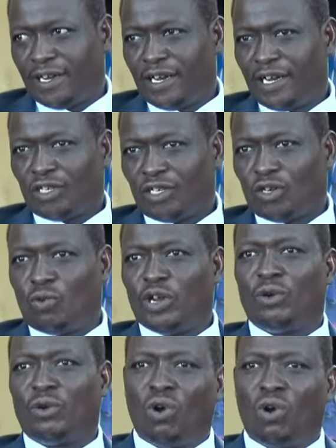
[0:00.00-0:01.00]
So we
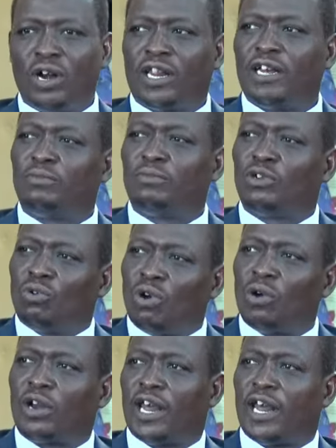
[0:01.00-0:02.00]
want them to go
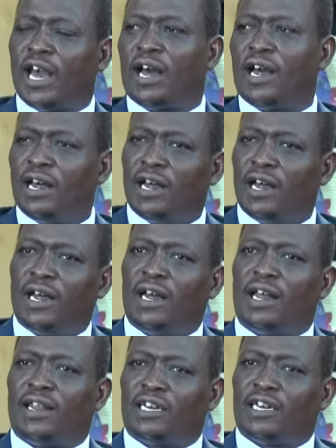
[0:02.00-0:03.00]
out there. And
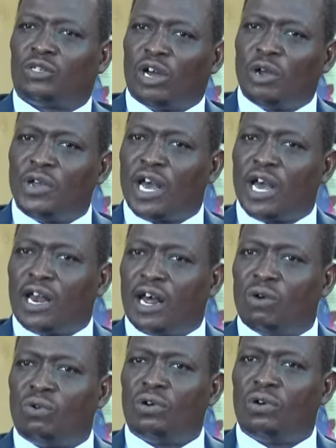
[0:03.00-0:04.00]
that's why we
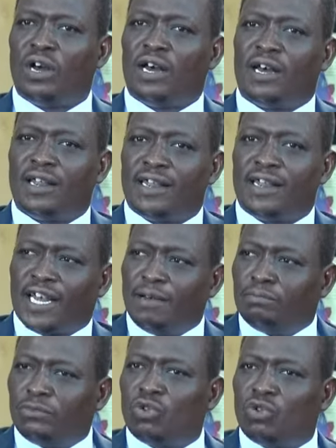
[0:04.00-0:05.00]
allow
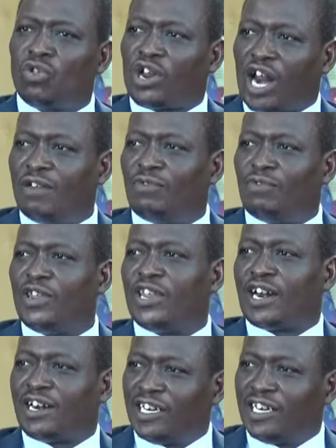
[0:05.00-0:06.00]
them to thrive in their
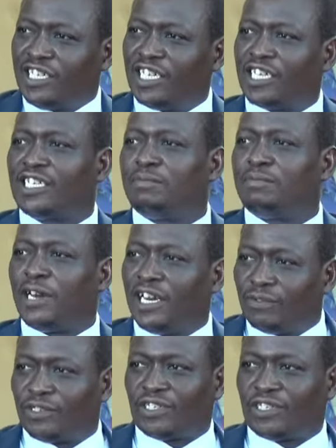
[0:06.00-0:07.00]
religious
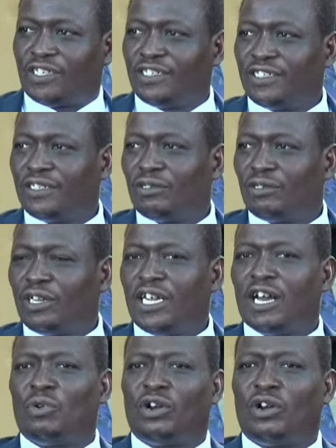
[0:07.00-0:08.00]
beliefs. Here
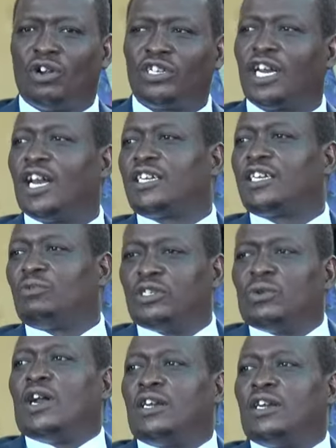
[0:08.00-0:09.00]
we don't select which
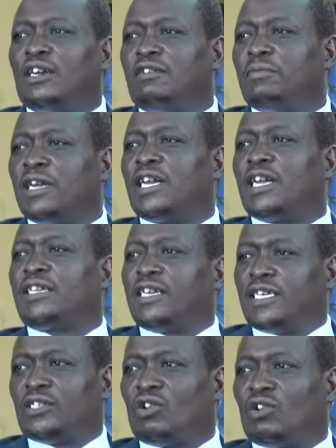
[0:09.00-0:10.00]
one, but at
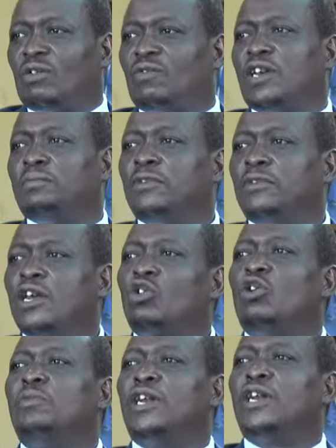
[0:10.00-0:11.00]
least all of them
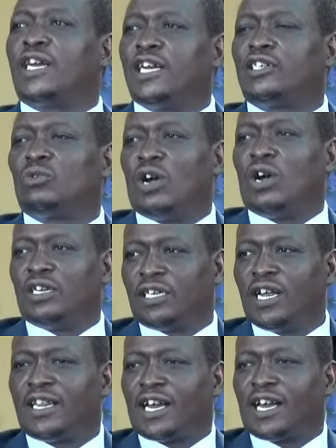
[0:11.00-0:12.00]
communicate to us
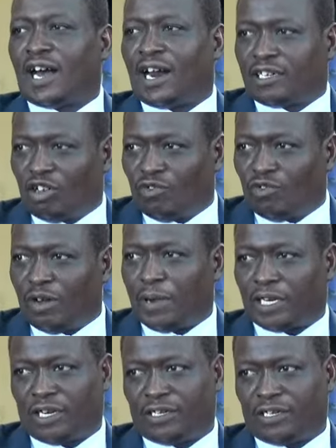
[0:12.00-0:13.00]
the character of a
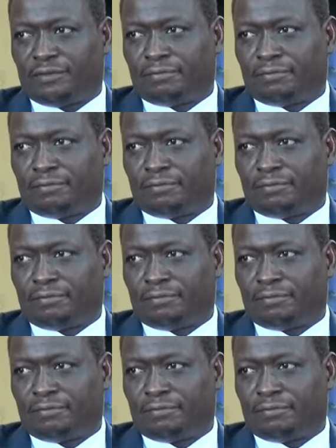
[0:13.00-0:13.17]
person.